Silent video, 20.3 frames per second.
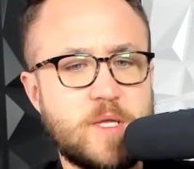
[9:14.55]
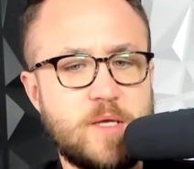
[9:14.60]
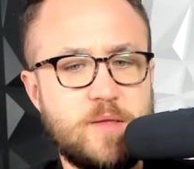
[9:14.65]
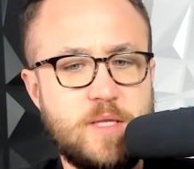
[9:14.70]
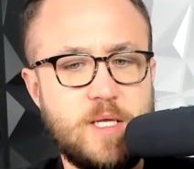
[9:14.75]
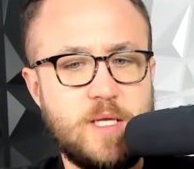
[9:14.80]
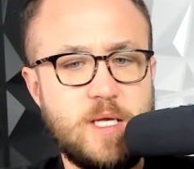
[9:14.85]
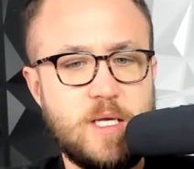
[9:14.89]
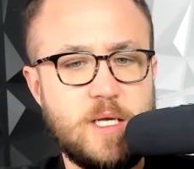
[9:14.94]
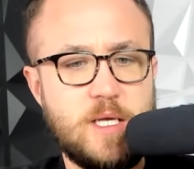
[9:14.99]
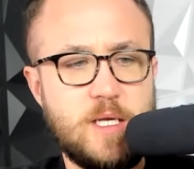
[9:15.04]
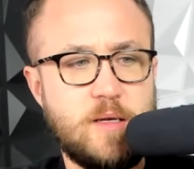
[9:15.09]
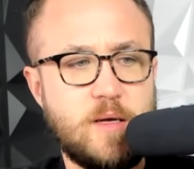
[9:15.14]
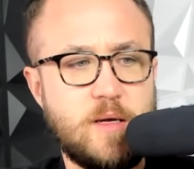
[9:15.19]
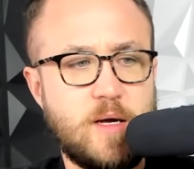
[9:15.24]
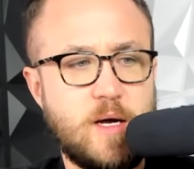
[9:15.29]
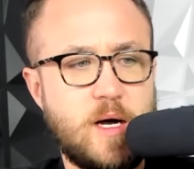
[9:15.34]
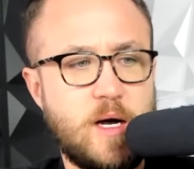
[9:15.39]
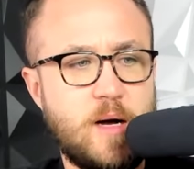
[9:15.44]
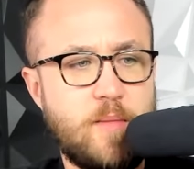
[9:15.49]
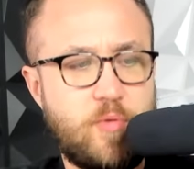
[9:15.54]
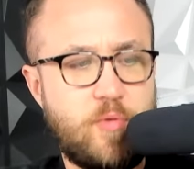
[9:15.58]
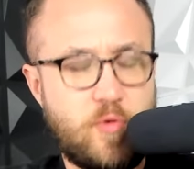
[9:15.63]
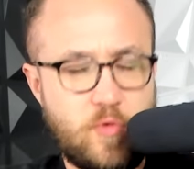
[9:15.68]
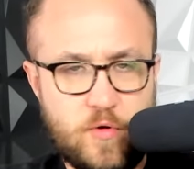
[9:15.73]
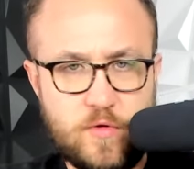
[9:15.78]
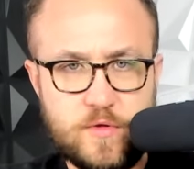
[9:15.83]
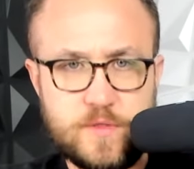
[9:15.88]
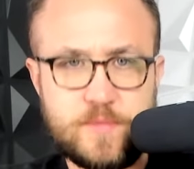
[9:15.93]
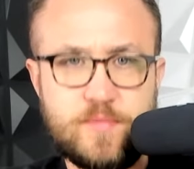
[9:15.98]
the
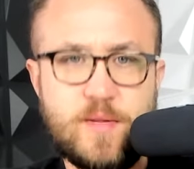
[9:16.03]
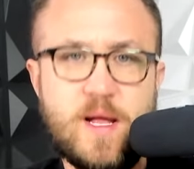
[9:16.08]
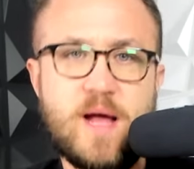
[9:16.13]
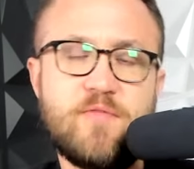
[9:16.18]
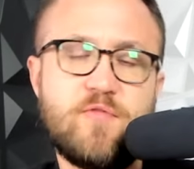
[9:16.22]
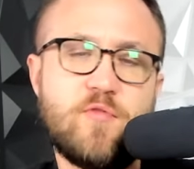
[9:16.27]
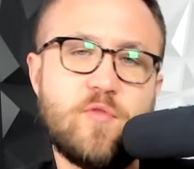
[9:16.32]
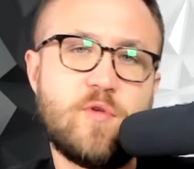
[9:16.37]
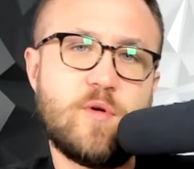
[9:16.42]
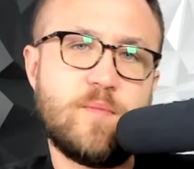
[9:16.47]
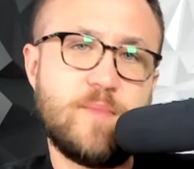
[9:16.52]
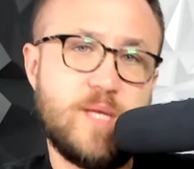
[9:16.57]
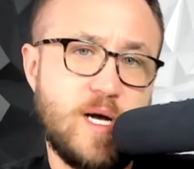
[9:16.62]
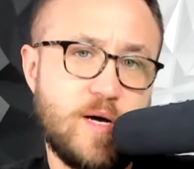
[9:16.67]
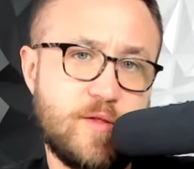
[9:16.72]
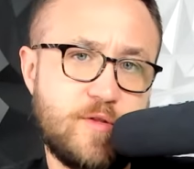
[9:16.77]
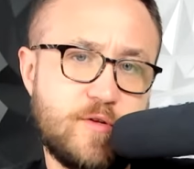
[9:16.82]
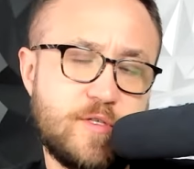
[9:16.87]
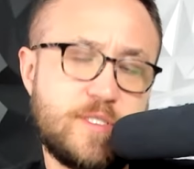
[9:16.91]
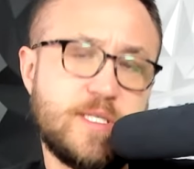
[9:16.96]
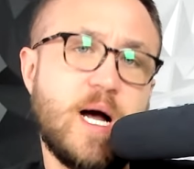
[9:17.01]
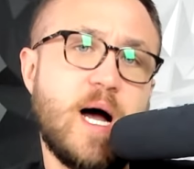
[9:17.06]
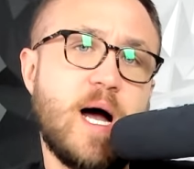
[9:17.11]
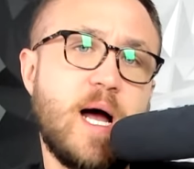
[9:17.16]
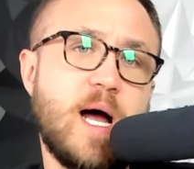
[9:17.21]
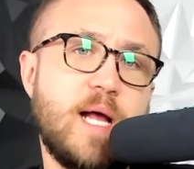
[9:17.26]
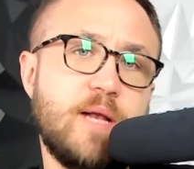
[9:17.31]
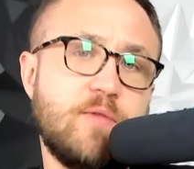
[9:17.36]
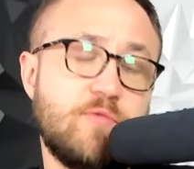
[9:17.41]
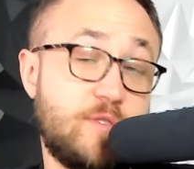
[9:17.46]
Portals platform, the other
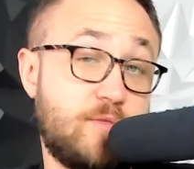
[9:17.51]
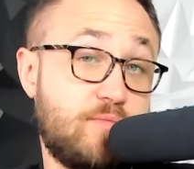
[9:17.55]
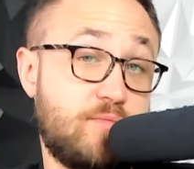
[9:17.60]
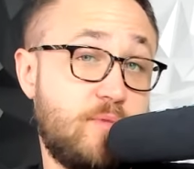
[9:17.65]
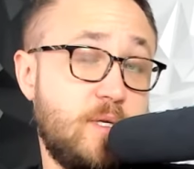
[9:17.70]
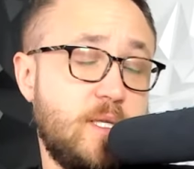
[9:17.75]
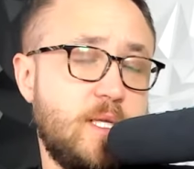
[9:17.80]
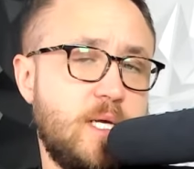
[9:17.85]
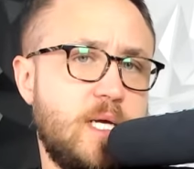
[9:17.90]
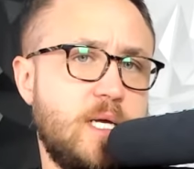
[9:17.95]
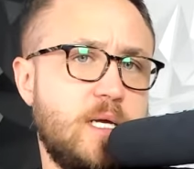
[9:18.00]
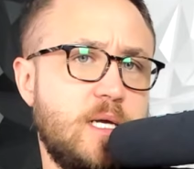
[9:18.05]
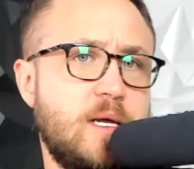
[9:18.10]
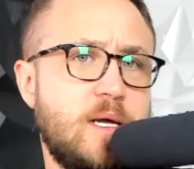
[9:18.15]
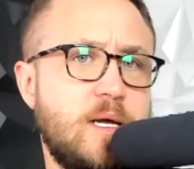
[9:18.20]
side, was really